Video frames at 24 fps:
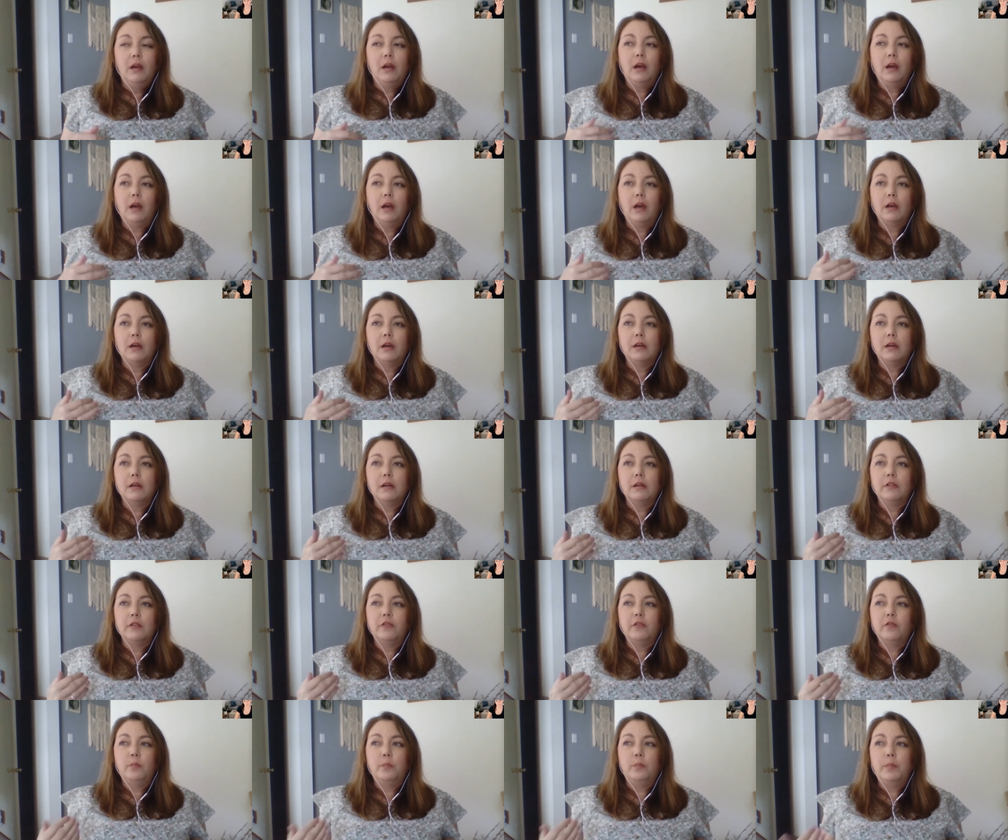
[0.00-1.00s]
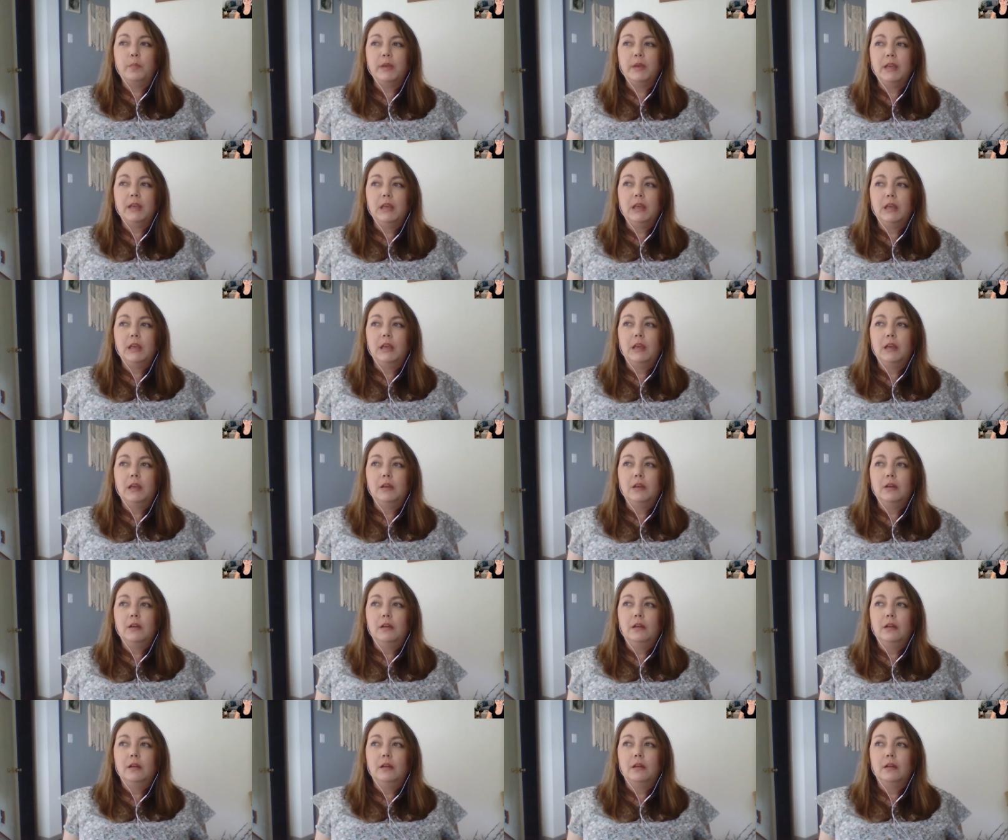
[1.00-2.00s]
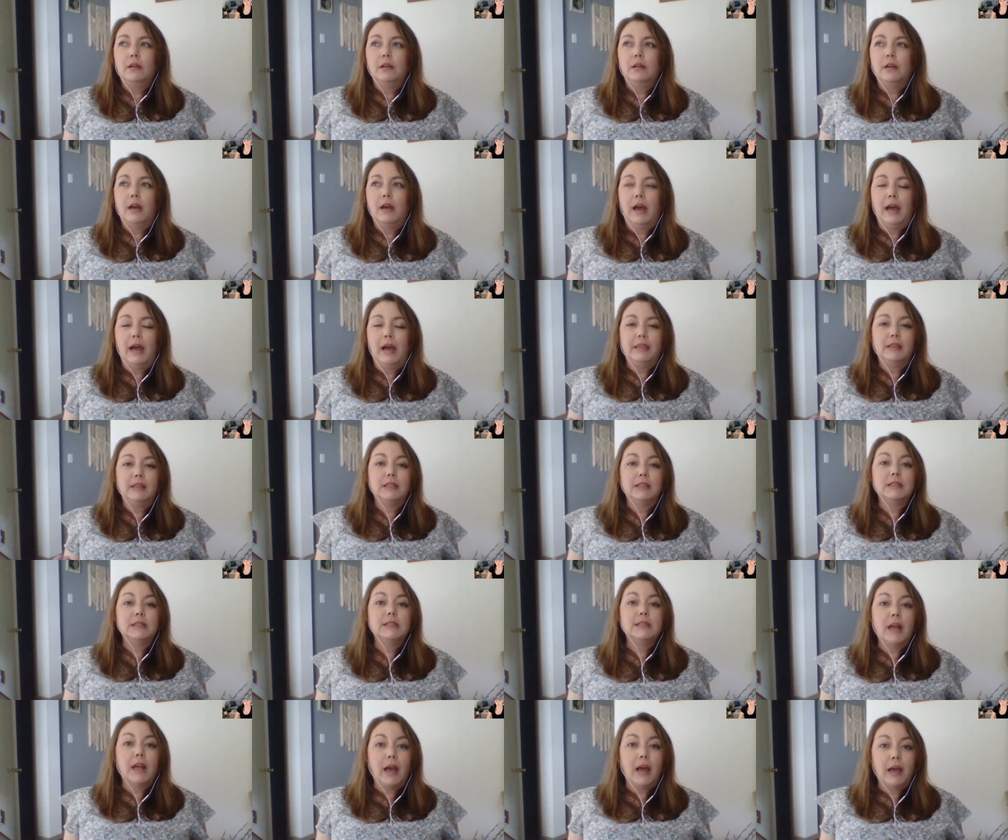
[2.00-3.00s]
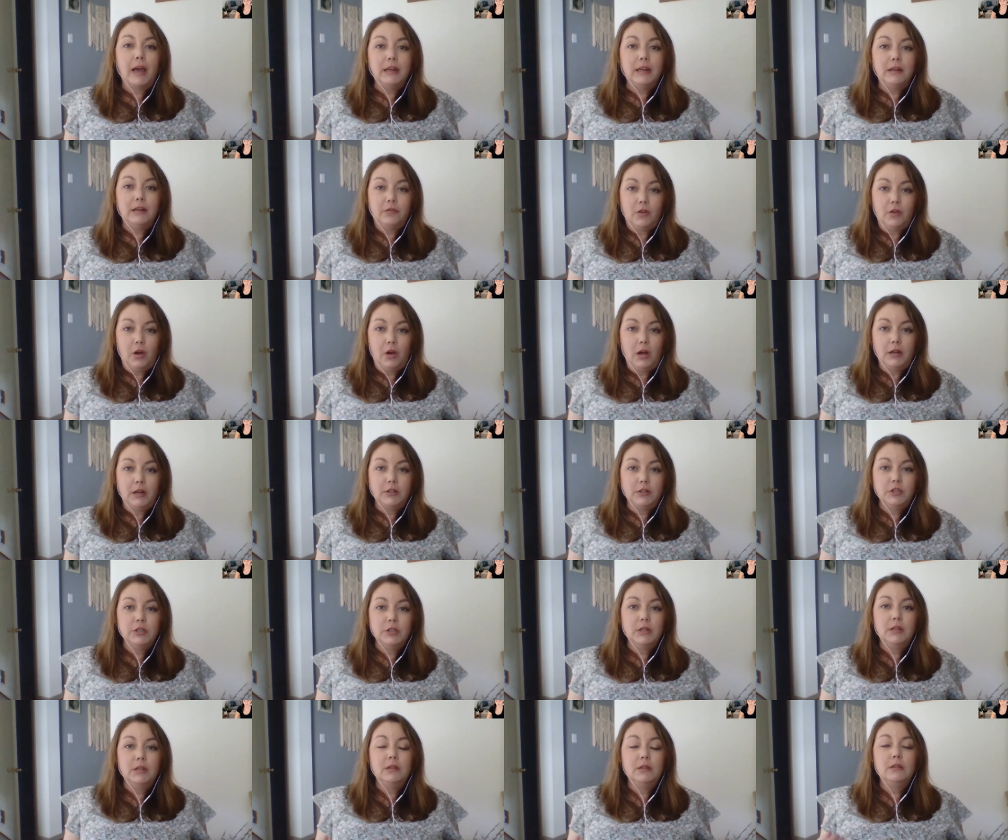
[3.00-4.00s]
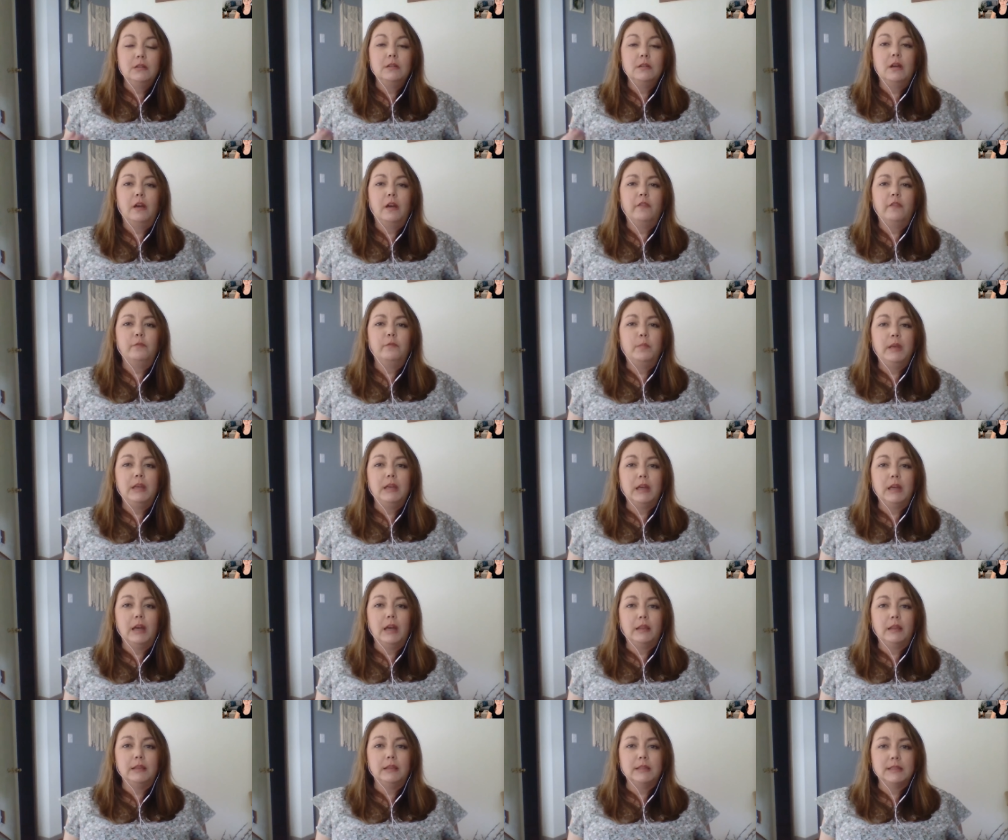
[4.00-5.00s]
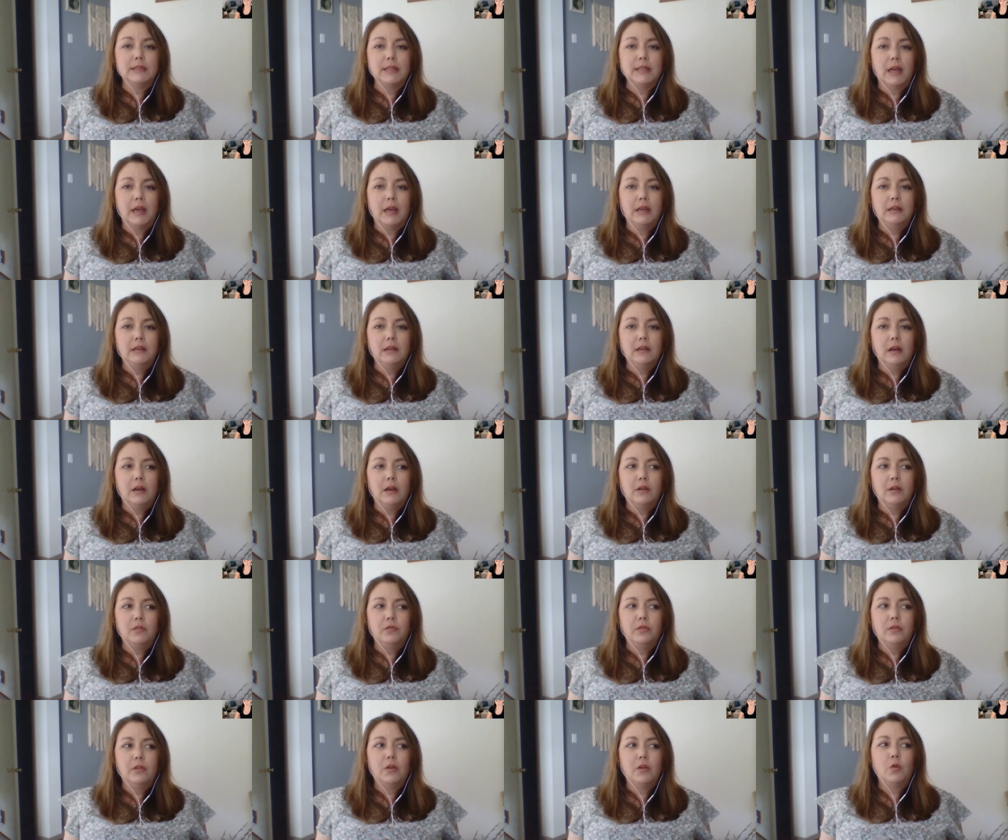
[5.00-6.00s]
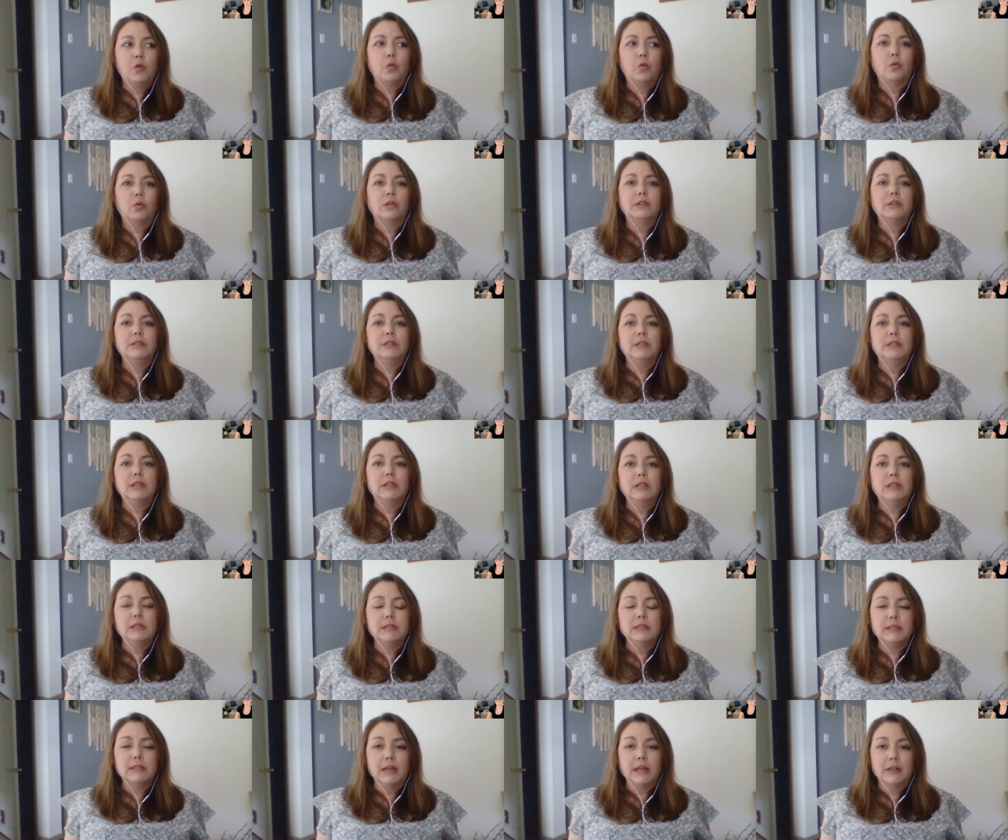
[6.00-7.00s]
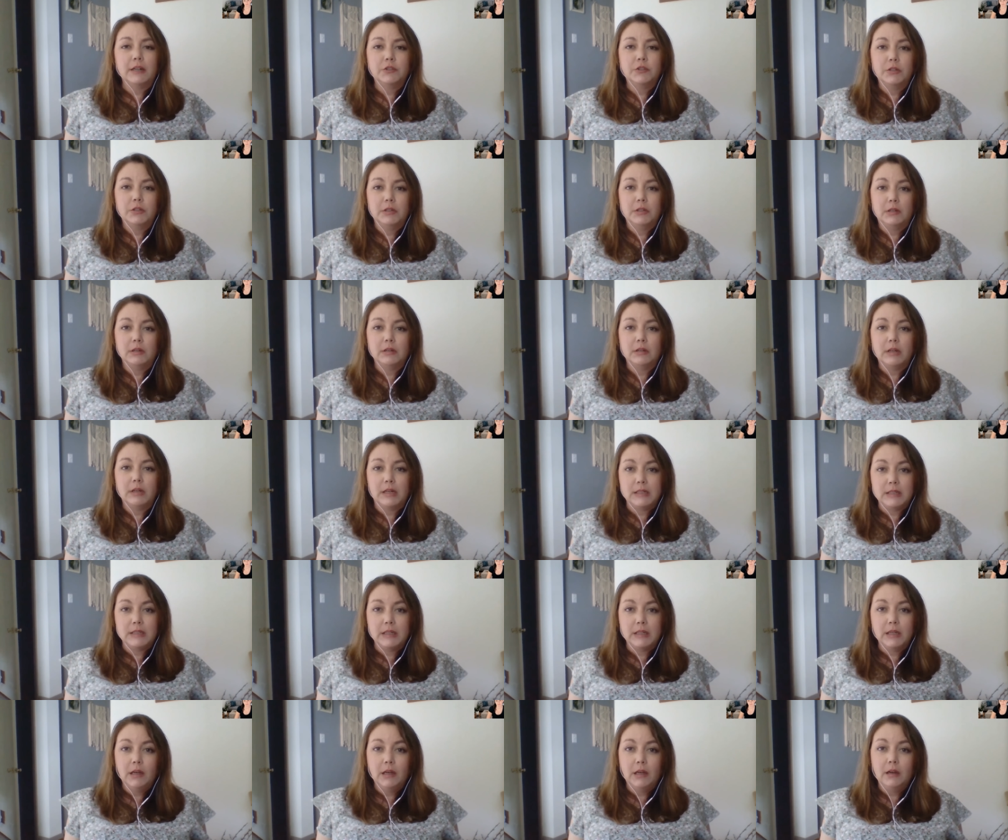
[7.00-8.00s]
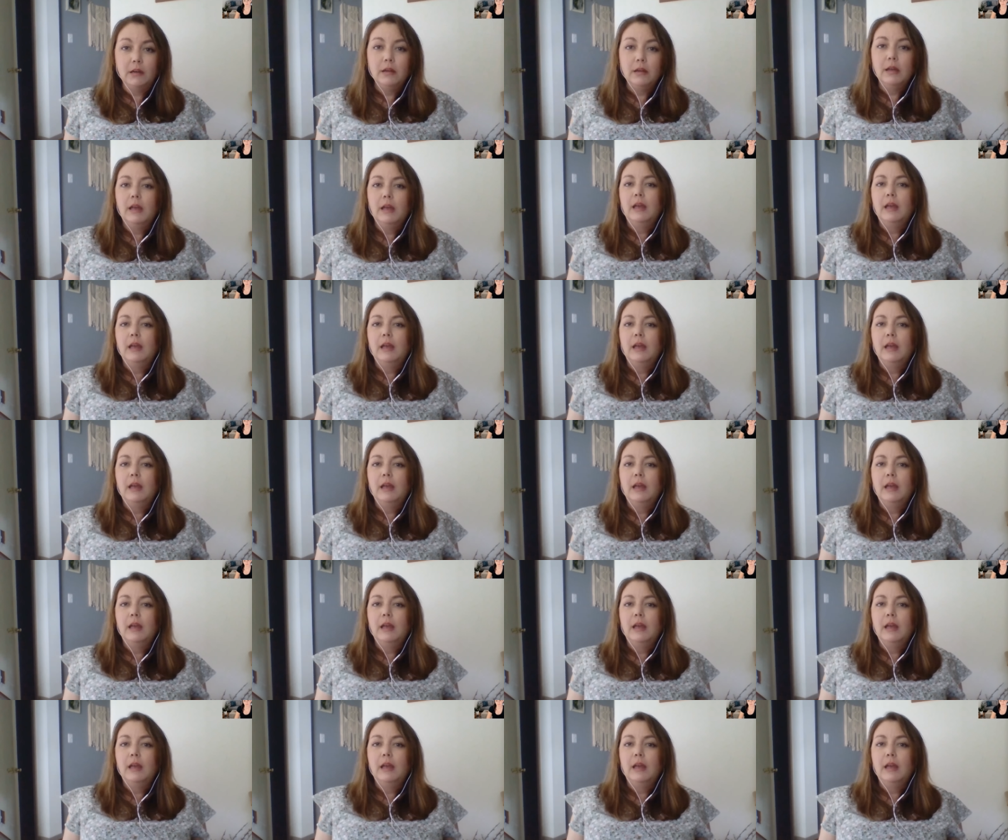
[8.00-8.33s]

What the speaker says: of being on the side of caution, of being on the side of quarantine is actually a good idea,